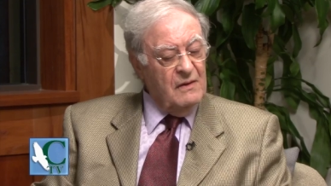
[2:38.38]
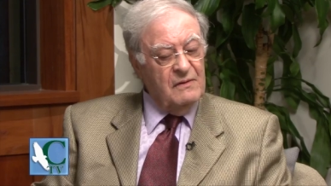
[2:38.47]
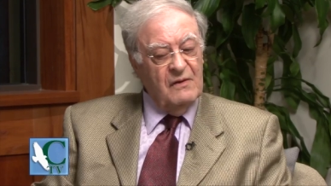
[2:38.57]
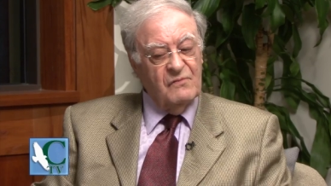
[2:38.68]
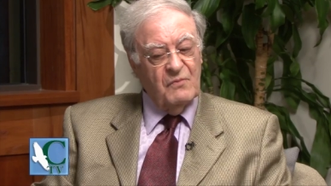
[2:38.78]

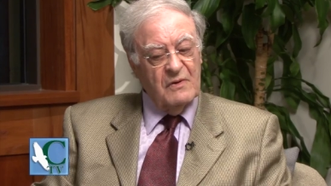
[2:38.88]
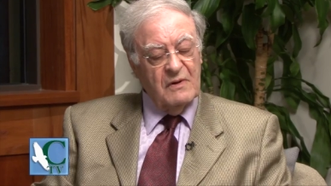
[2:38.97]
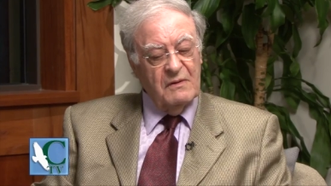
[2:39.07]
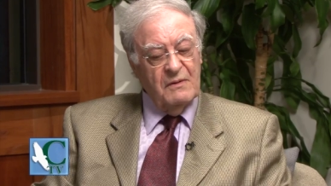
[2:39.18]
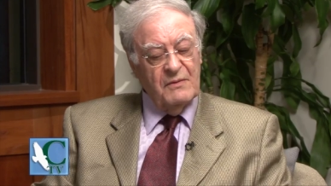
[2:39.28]
These were
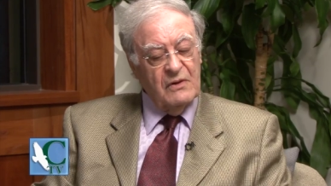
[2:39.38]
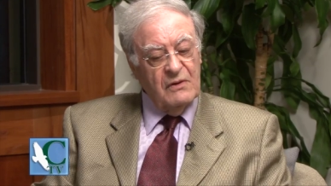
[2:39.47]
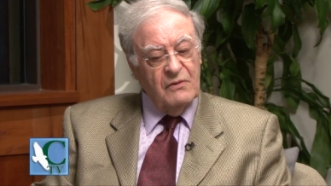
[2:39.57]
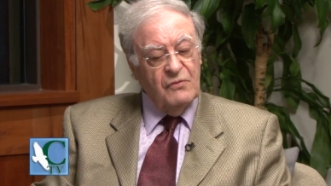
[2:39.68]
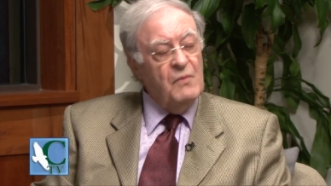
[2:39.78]

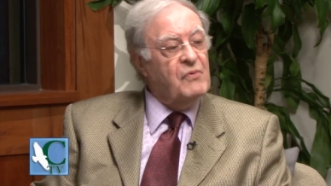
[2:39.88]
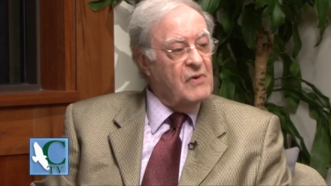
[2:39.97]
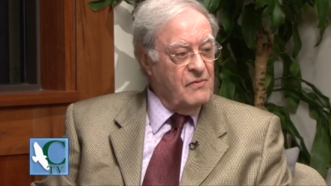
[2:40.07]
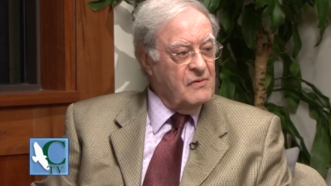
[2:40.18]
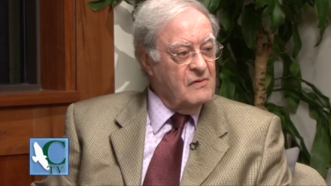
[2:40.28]
two
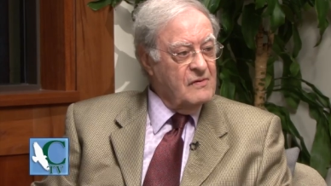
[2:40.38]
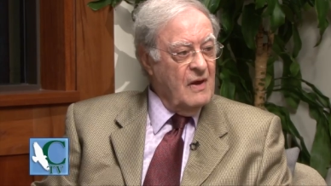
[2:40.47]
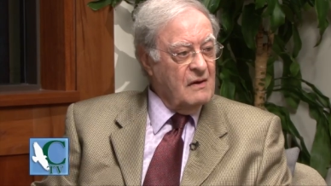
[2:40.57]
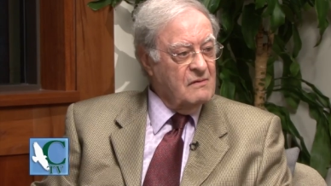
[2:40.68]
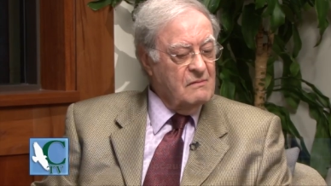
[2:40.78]
brothers,
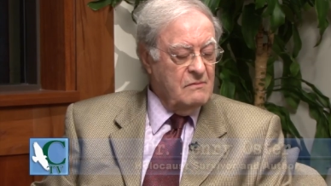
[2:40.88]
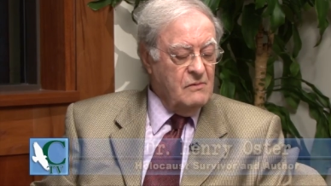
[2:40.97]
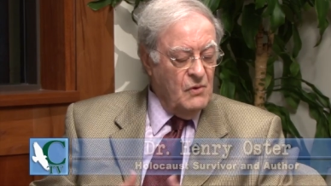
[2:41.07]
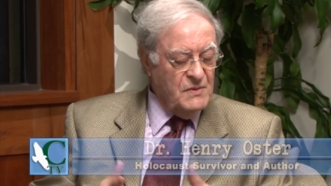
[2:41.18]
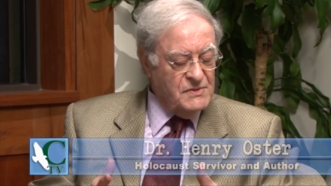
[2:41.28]

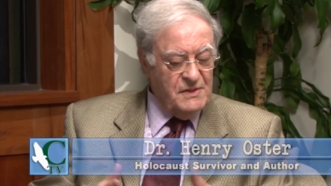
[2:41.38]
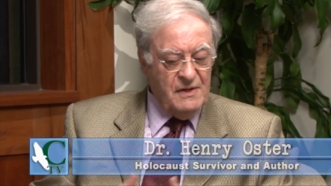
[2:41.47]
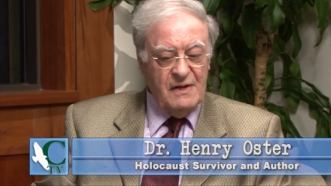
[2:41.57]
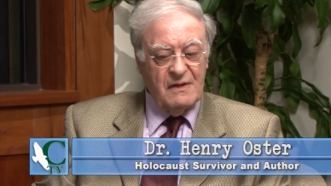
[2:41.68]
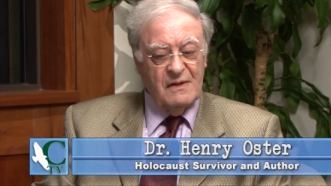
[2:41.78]

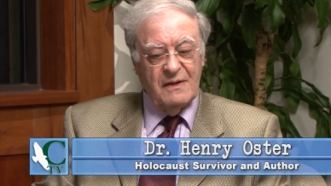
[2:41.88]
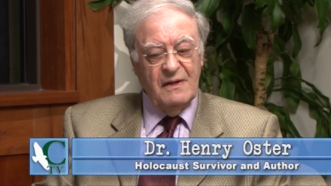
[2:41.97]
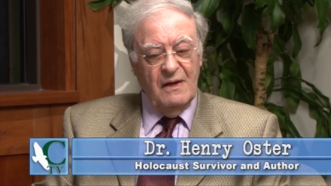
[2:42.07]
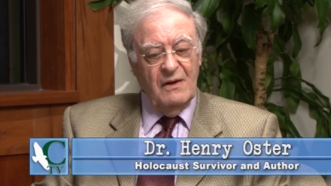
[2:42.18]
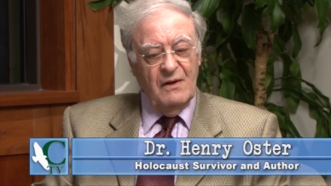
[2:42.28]
coincidentally,
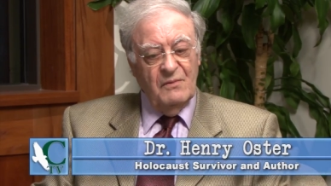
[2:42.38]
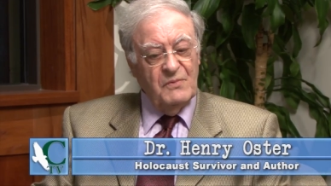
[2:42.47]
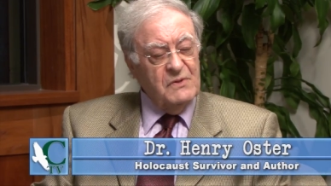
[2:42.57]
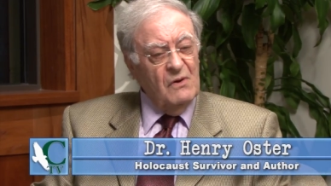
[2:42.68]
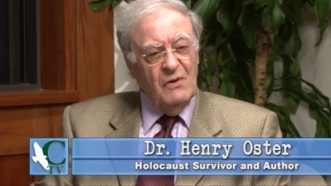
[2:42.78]

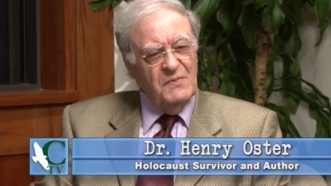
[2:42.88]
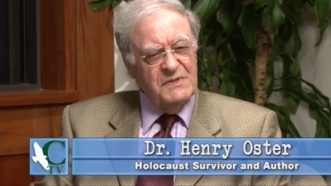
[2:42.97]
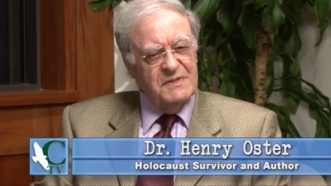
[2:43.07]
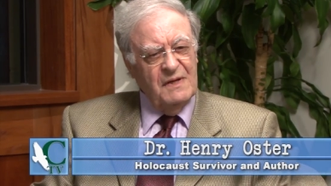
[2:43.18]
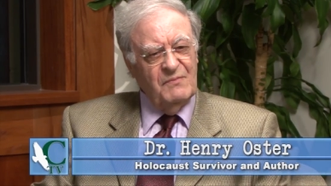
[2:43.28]
which always
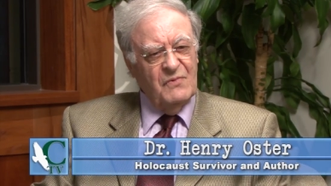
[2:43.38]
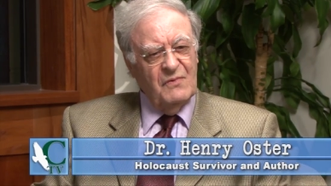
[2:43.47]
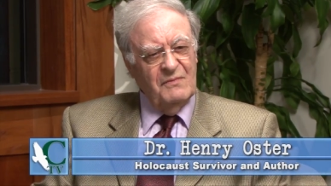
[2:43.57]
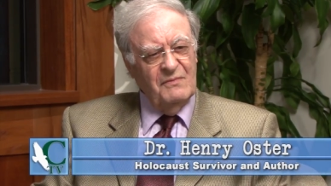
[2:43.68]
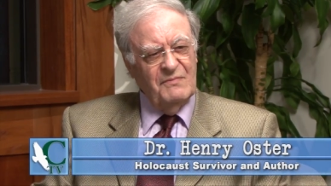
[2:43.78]
seemed to
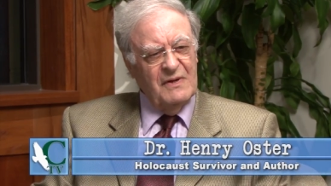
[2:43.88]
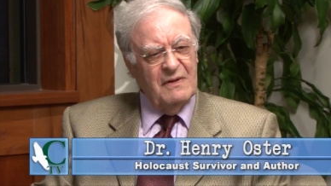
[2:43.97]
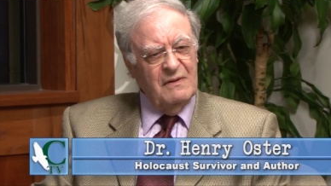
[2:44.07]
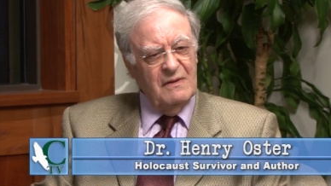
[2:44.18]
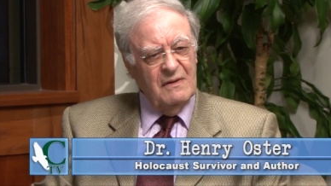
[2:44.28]

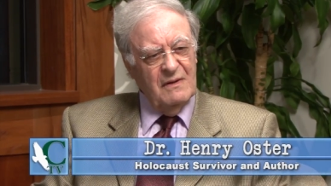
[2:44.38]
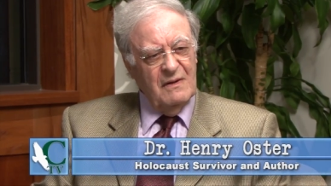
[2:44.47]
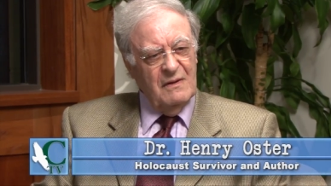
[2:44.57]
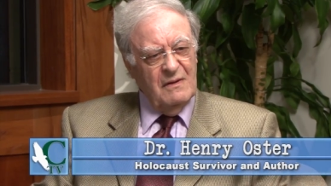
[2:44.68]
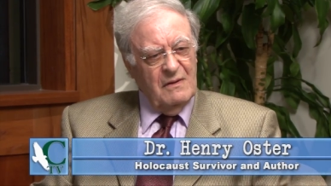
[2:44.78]
me,
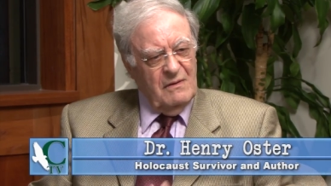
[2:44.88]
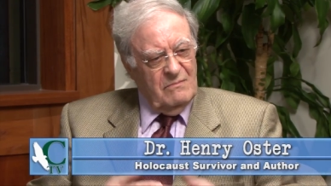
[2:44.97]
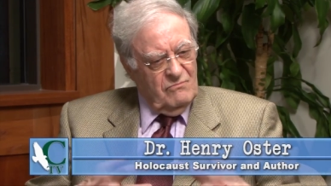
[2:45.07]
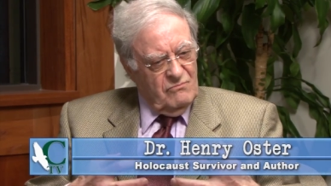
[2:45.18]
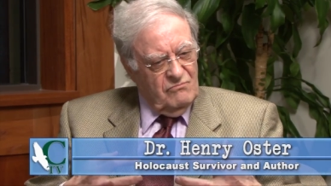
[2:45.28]

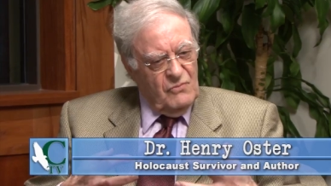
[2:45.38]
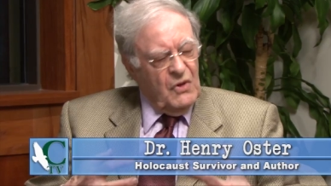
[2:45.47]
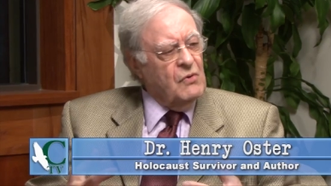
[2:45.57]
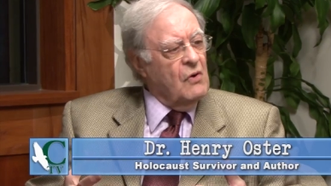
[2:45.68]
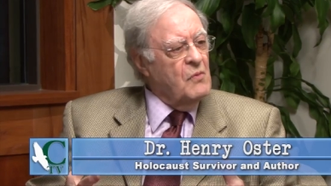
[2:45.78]
they
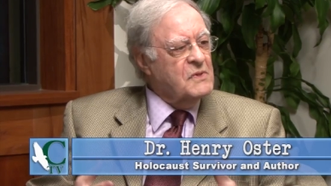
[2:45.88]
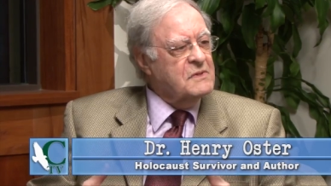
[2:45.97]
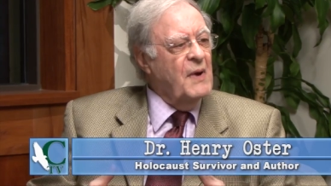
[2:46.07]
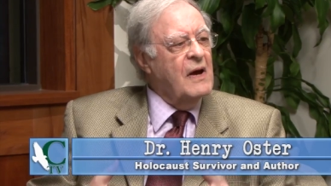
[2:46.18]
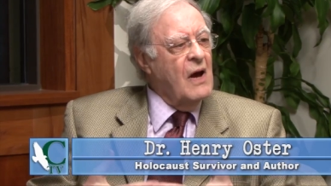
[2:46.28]
could
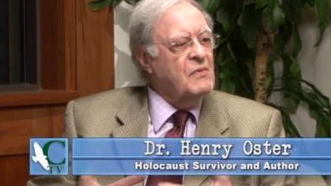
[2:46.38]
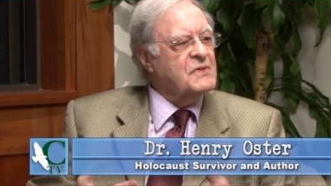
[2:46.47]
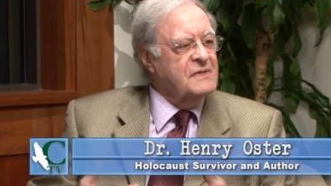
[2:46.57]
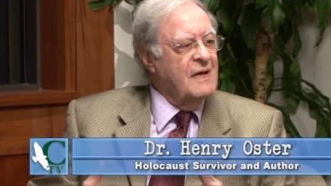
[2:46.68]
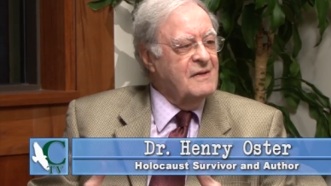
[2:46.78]
almost, by our
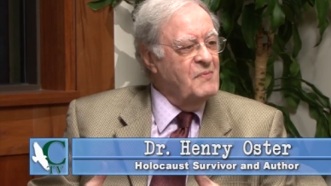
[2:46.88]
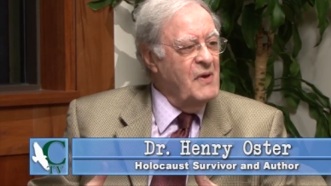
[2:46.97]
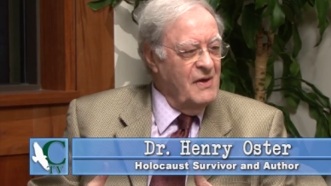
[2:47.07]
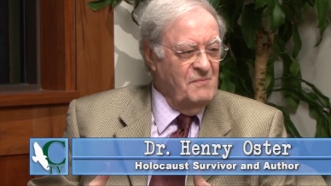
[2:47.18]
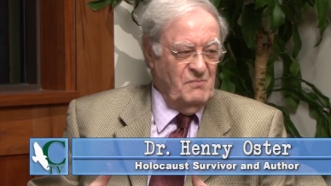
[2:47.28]
standard,
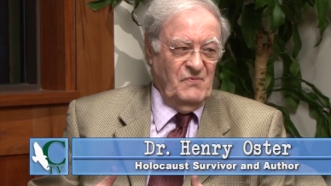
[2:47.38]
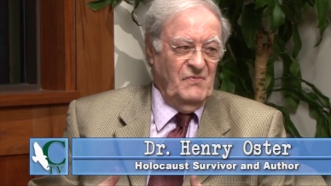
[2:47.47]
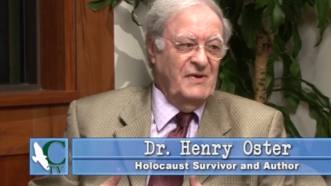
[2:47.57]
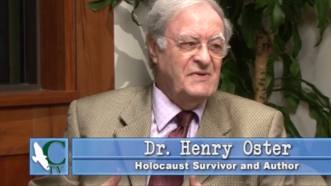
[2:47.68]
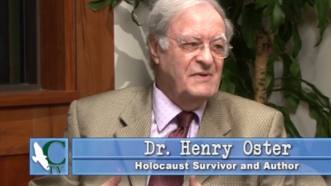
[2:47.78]
be
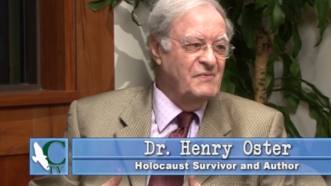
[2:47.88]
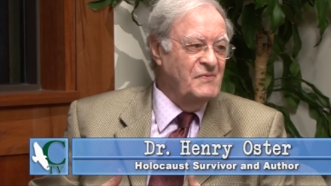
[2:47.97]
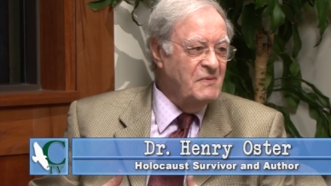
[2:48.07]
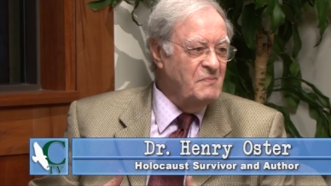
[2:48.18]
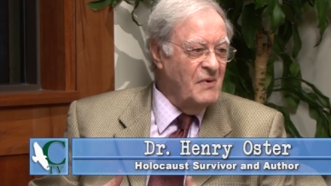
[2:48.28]
professional
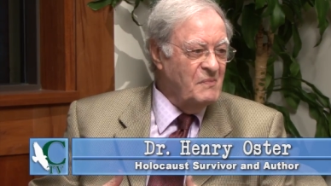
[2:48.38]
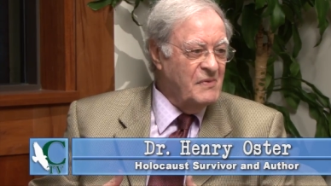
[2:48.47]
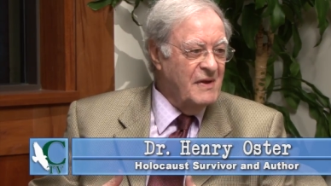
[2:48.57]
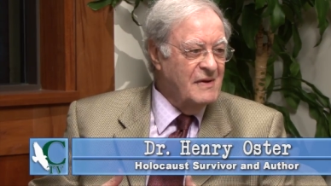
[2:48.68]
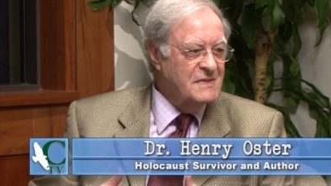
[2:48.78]
football
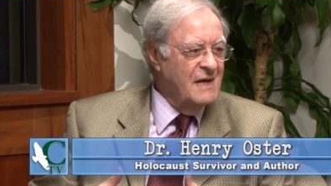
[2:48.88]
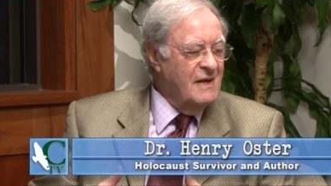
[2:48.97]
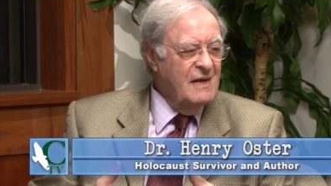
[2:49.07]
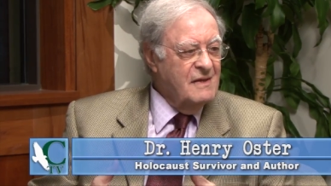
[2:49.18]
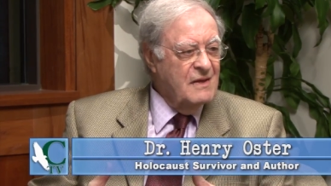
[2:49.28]
players.
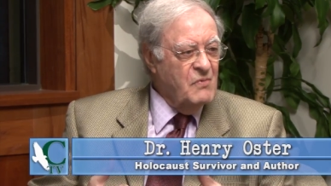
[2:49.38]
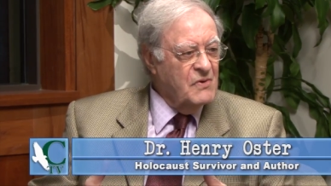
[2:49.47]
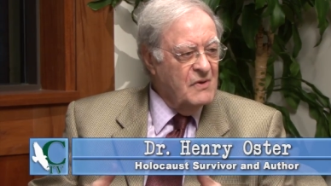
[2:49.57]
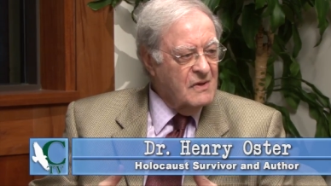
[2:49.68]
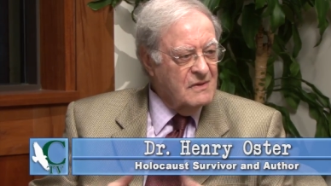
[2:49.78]
They were
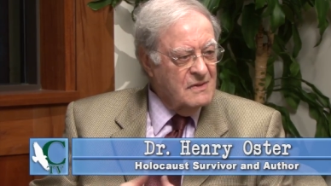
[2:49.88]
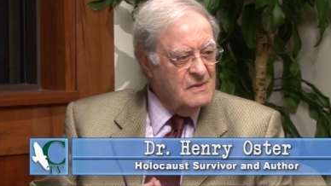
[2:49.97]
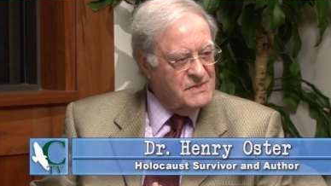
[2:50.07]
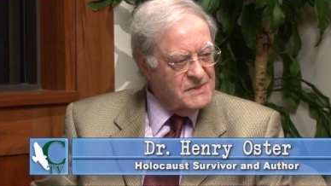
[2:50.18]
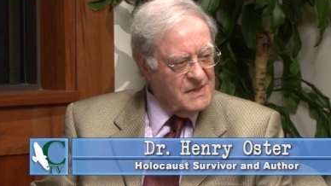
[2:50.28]
not
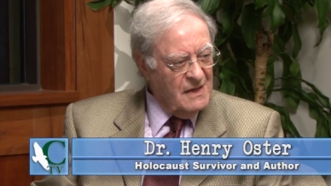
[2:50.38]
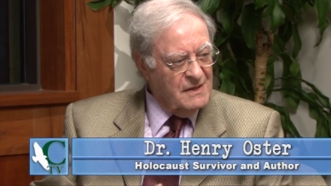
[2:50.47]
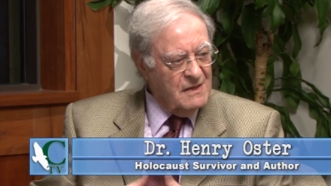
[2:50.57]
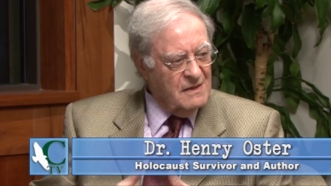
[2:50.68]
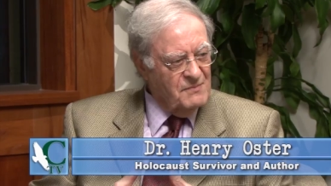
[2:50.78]

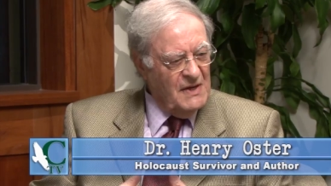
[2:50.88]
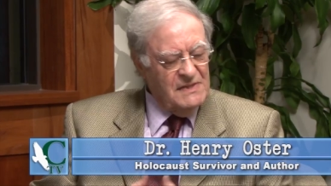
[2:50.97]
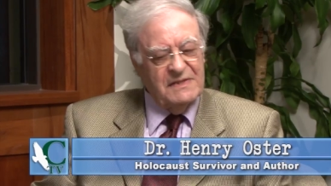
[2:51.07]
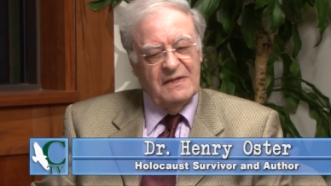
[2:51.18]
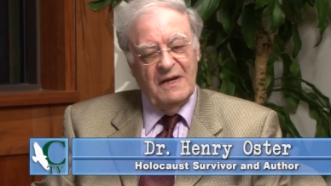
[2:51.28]
skeletal,
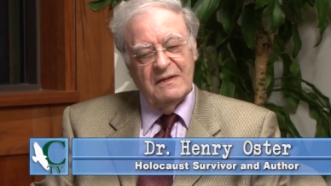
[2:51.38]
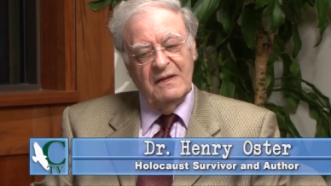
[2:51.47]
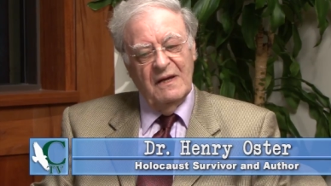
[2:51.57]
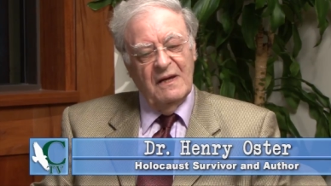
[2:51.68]
emaciated.